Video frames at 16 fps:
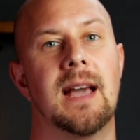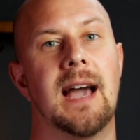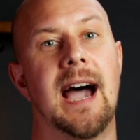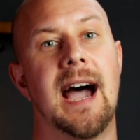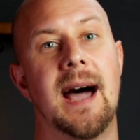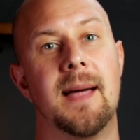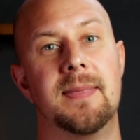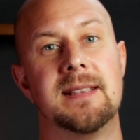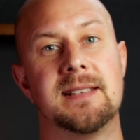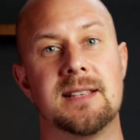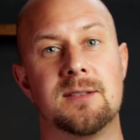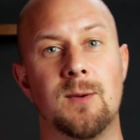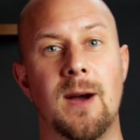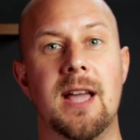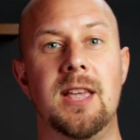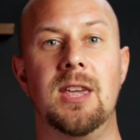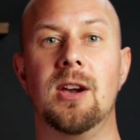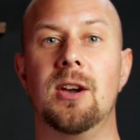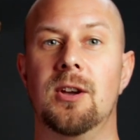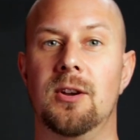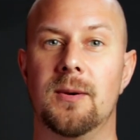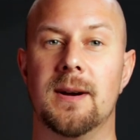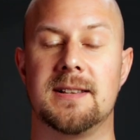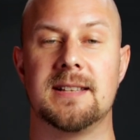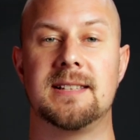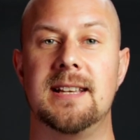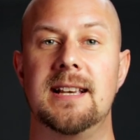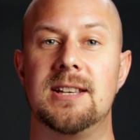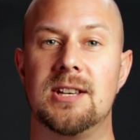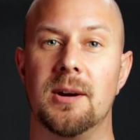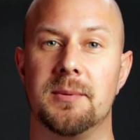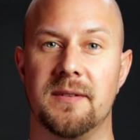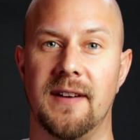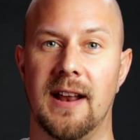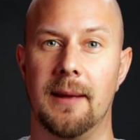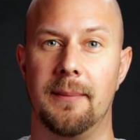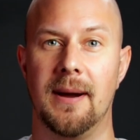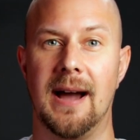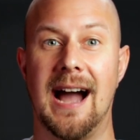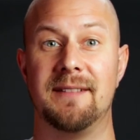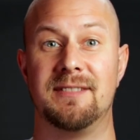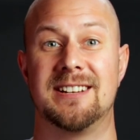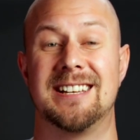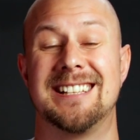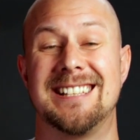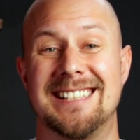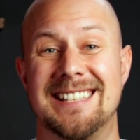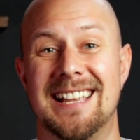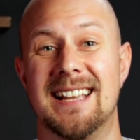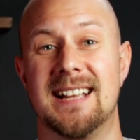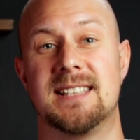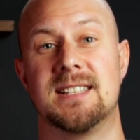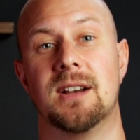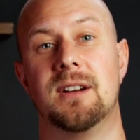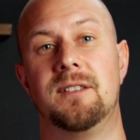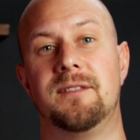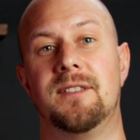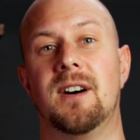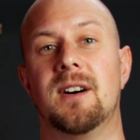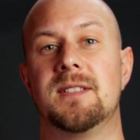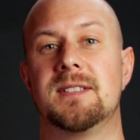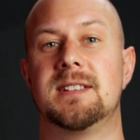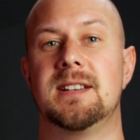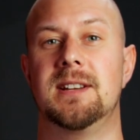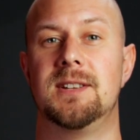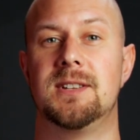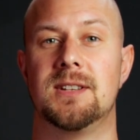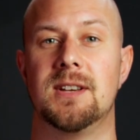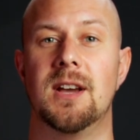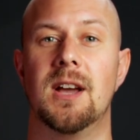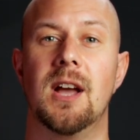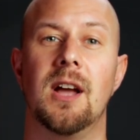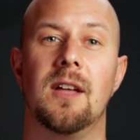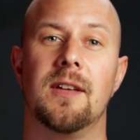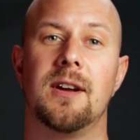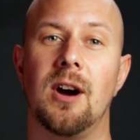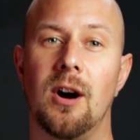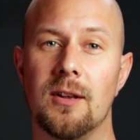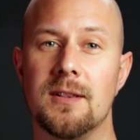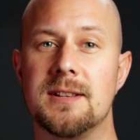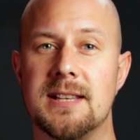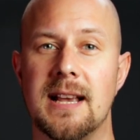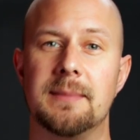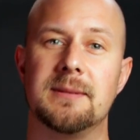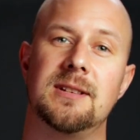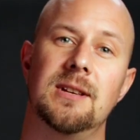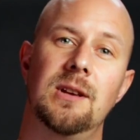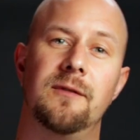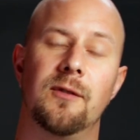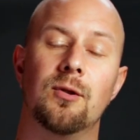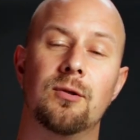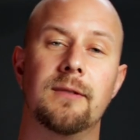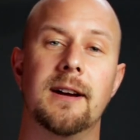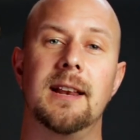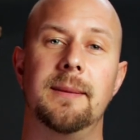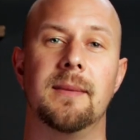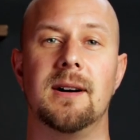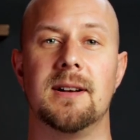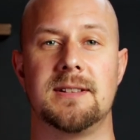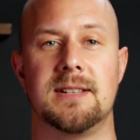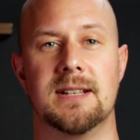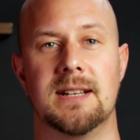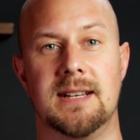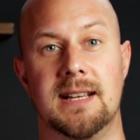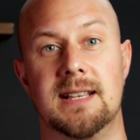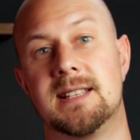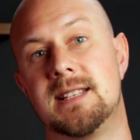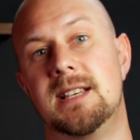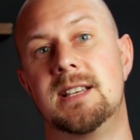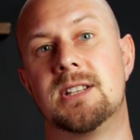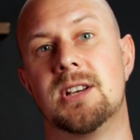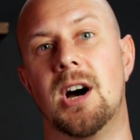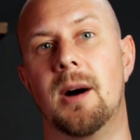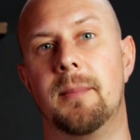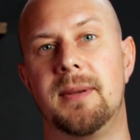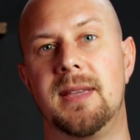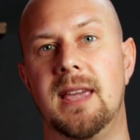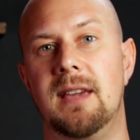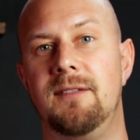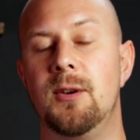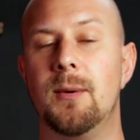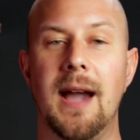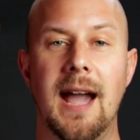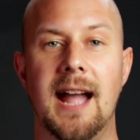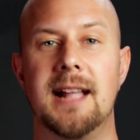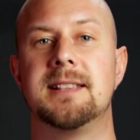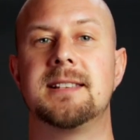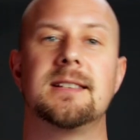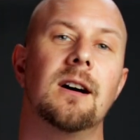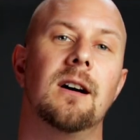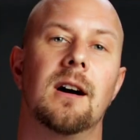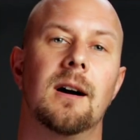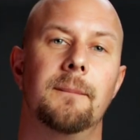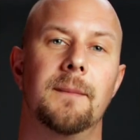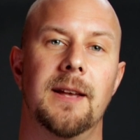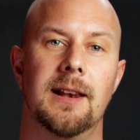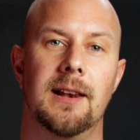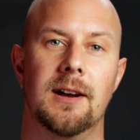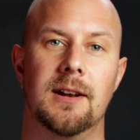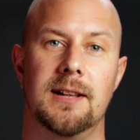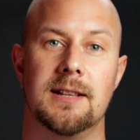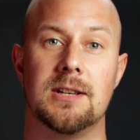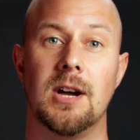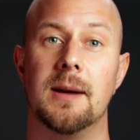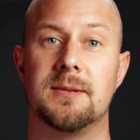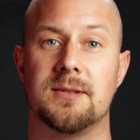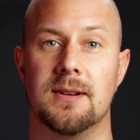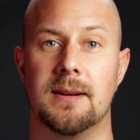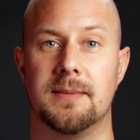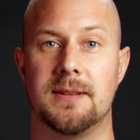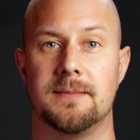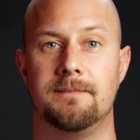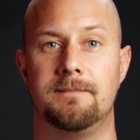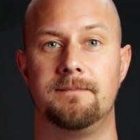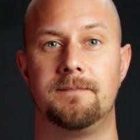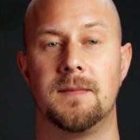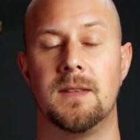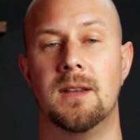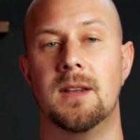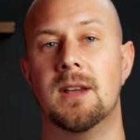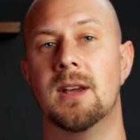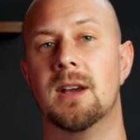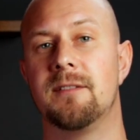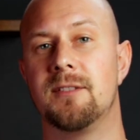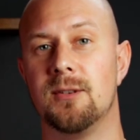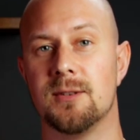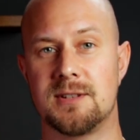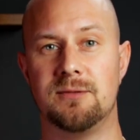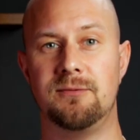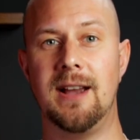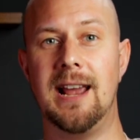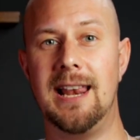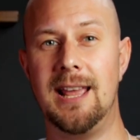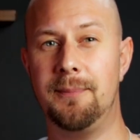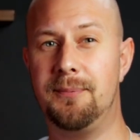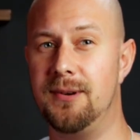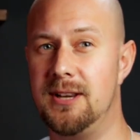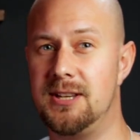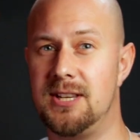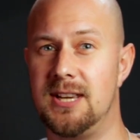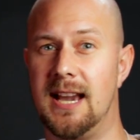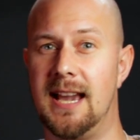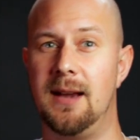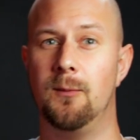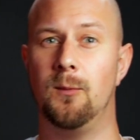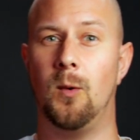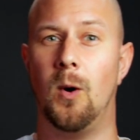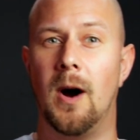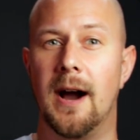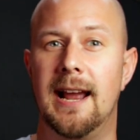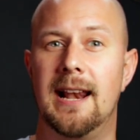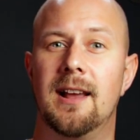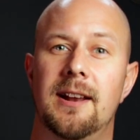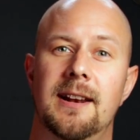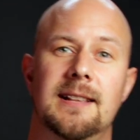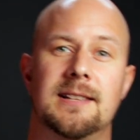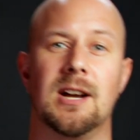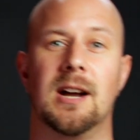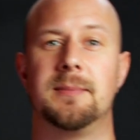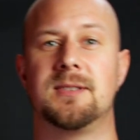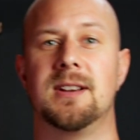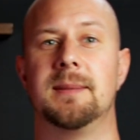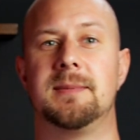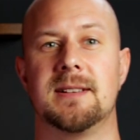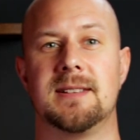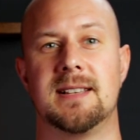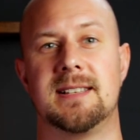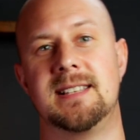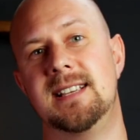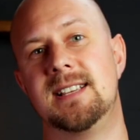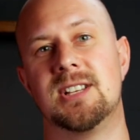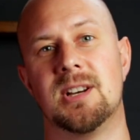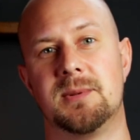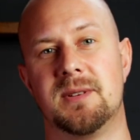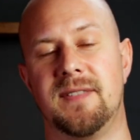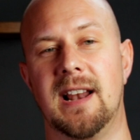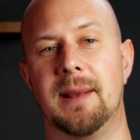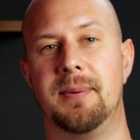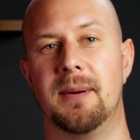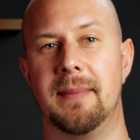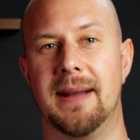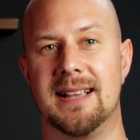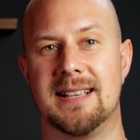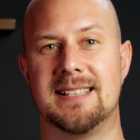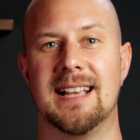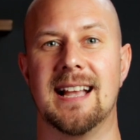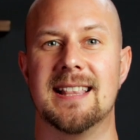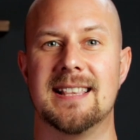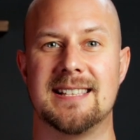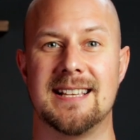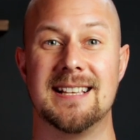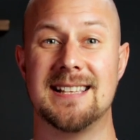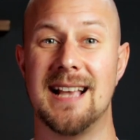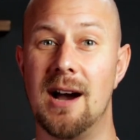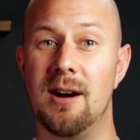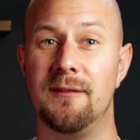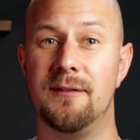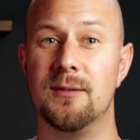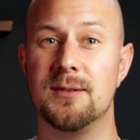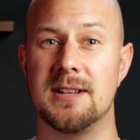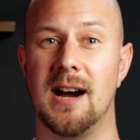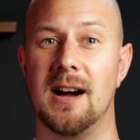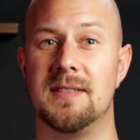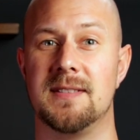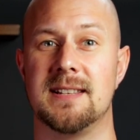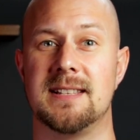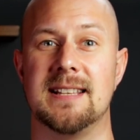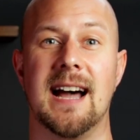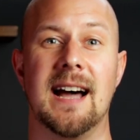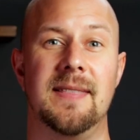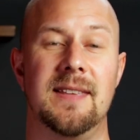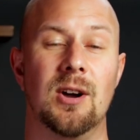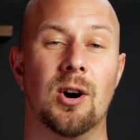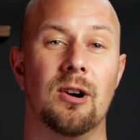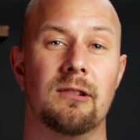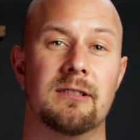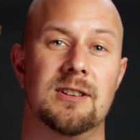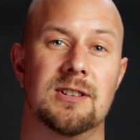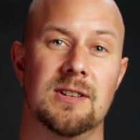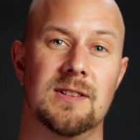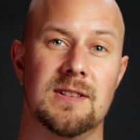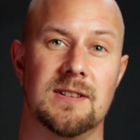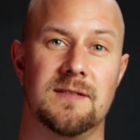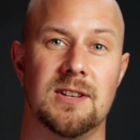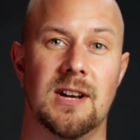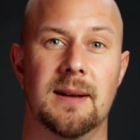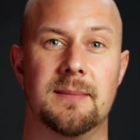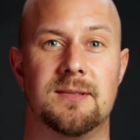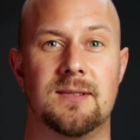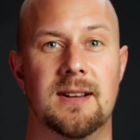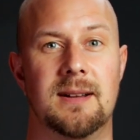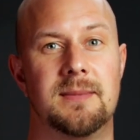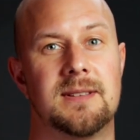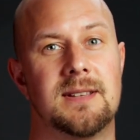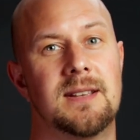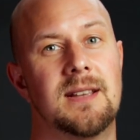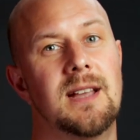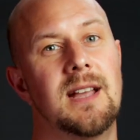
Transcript: And this is where you, as a C Sharp developer, have a distinct advantage. The concepts that you've already mastered in C Sharp give you a head start in learning TypeScript course, to really appreciate why learning TypeScript as a C Sharp developer makes sense, it's helpful to understand the origins of TypeScript.